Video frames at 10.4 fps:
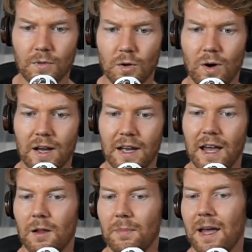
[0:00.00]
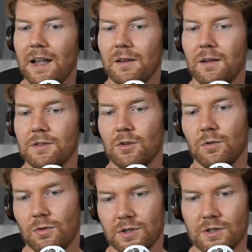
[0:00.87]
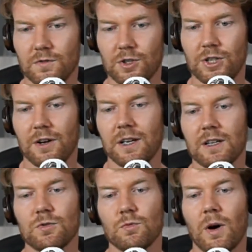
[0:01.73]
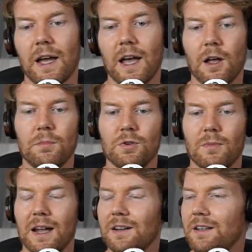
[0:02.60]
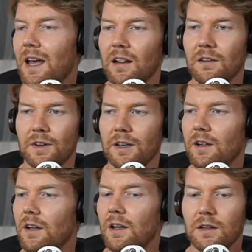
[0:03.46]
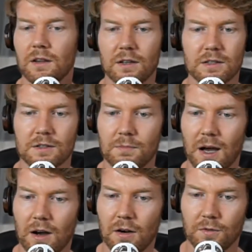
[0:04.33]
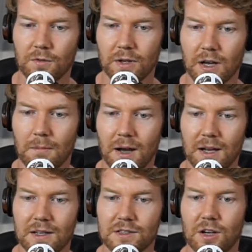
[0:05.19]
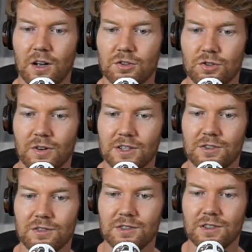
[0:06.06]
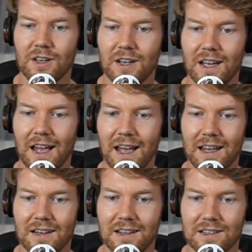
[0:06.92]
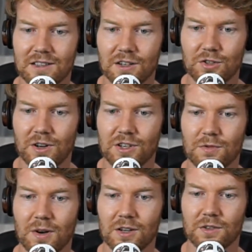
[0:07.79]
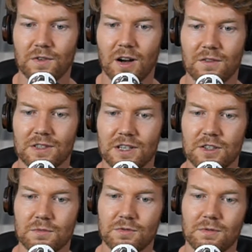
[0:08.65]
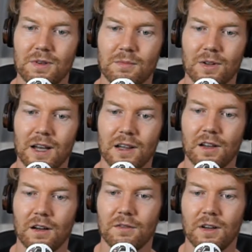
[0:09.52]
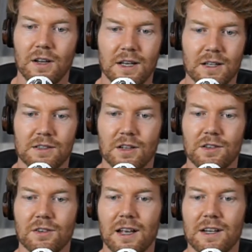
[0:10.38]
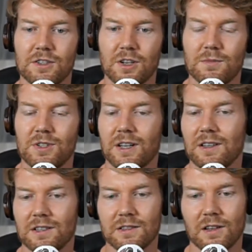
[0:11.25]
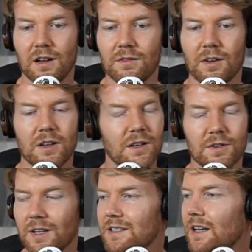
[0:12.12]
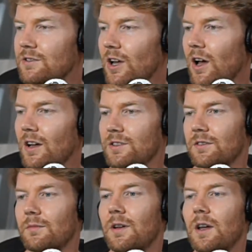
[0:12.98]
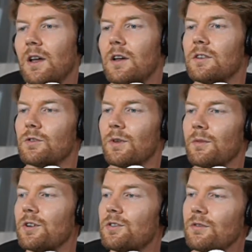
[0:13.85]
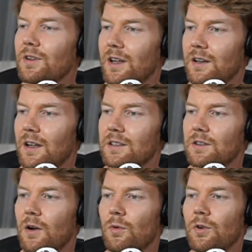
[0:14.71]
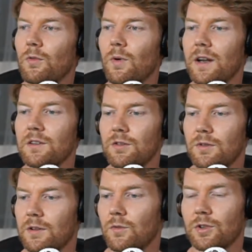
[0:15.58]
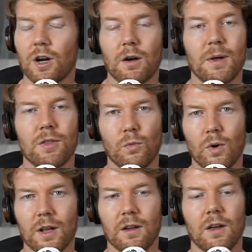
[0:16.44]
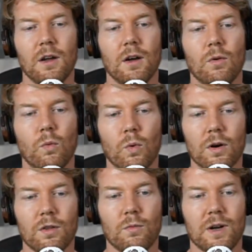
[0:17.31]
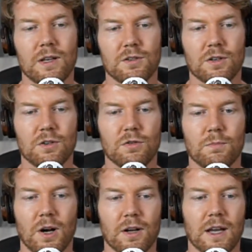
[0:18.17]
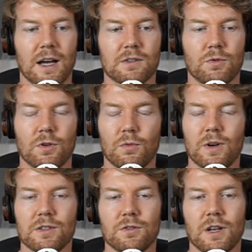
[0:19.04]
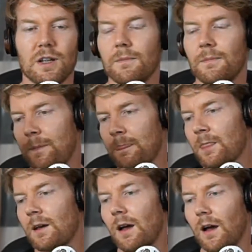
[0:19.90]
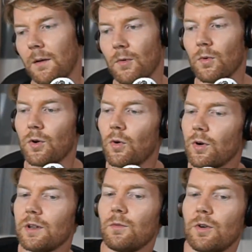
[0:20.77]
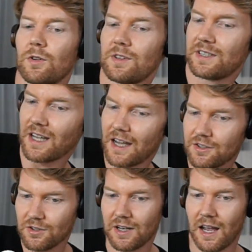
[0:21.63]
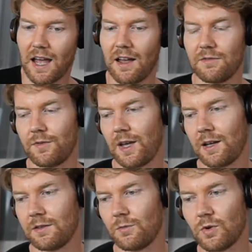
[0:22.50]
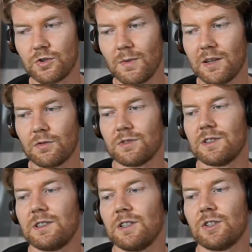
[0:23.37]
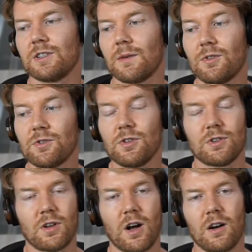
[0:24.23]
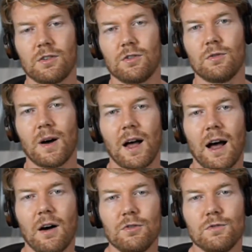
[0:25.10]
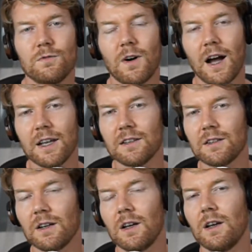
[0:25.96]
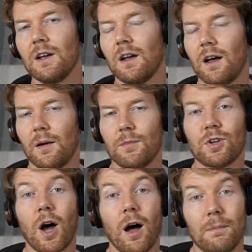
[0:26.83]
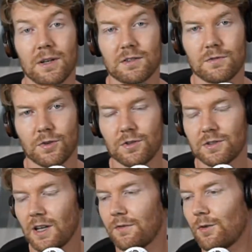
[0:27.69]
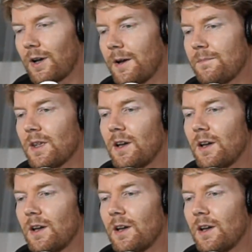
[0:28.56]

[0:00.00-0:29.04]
why help? So Christopher sharing his why, help humanity elevate. This is powerful. We got mine is called Treasures, and it's a treasure box of conversation between people I love. Its underlying subject is love. Olivia, that sounds awesome. So what I'm going to do then is we'll go right into it. We'll talk about the what. What are the ways you can do the podcast? What are the ways you can record it? What are the styles you can have? And once you make those decisions, I'm also going to talk to you about how you find topics for yourself, okay?